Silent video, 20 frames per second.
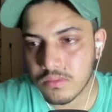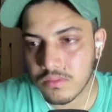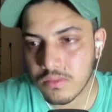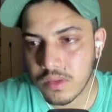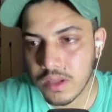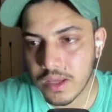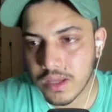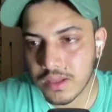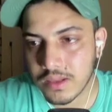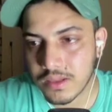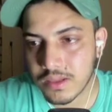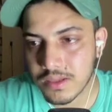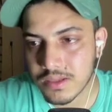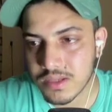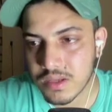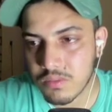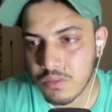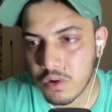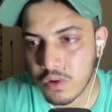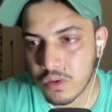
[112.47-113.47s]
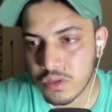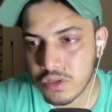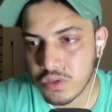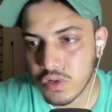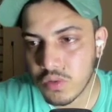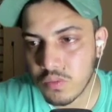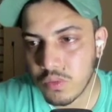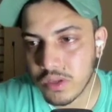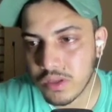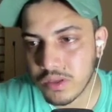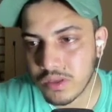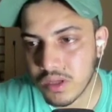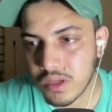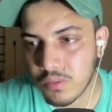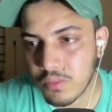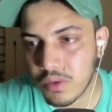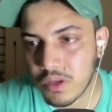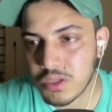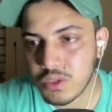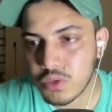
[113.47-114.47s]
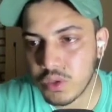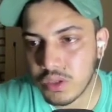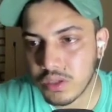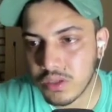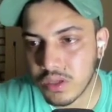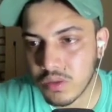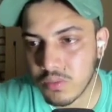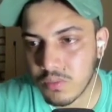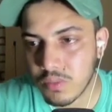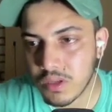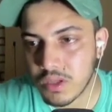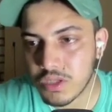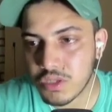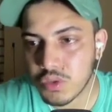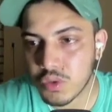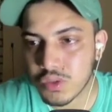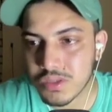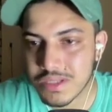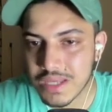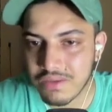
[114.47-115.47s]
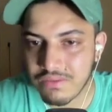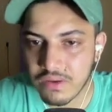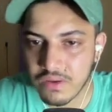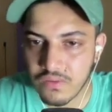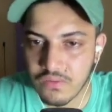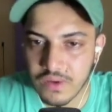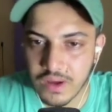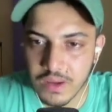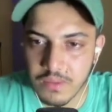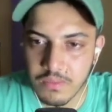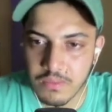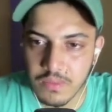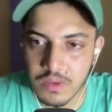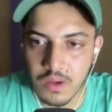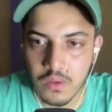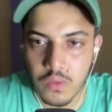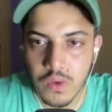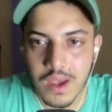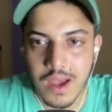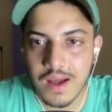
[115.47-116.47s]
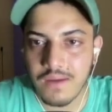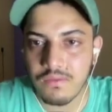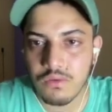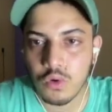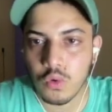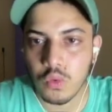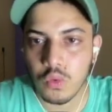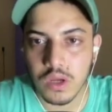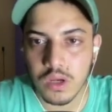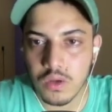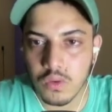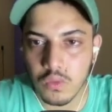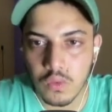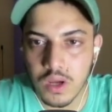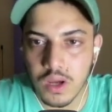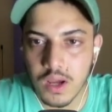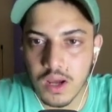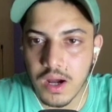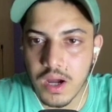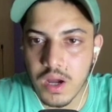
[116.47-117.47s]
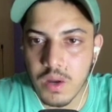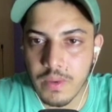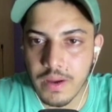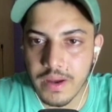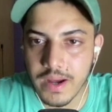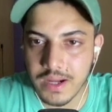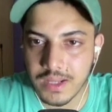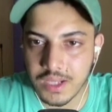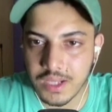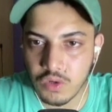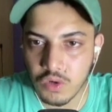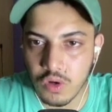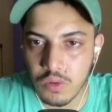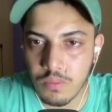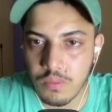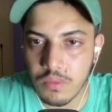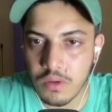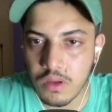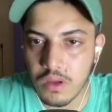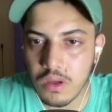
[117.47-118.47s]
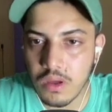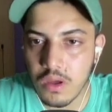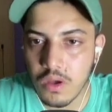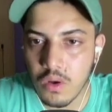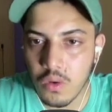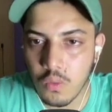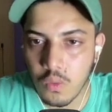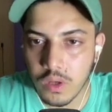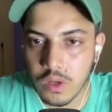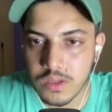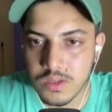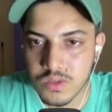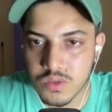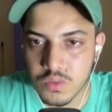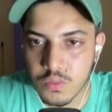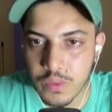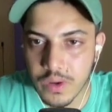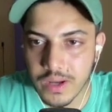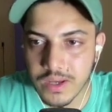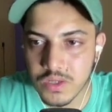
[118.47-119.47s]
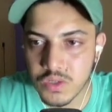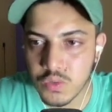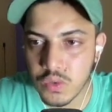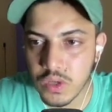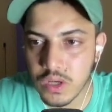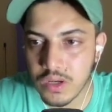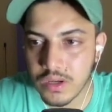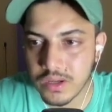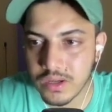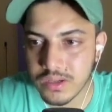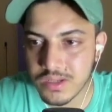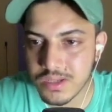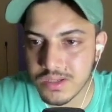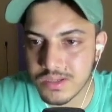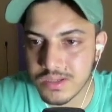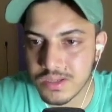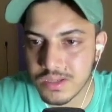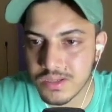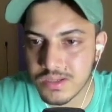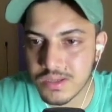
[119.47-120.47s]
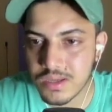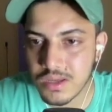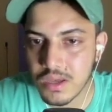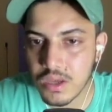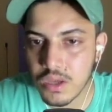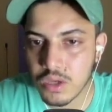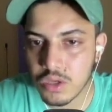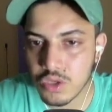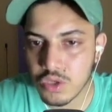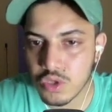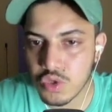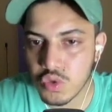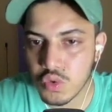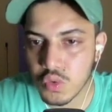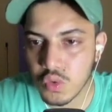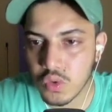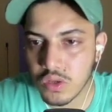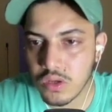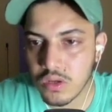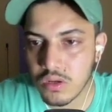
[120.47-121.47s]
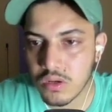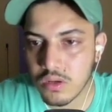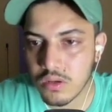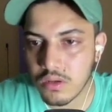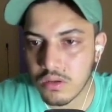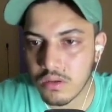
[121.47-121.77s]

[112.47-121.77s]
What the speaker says: like this amount, 0.000075. yeah, we have to wait. We can't buy at the top. Once price will touches this zone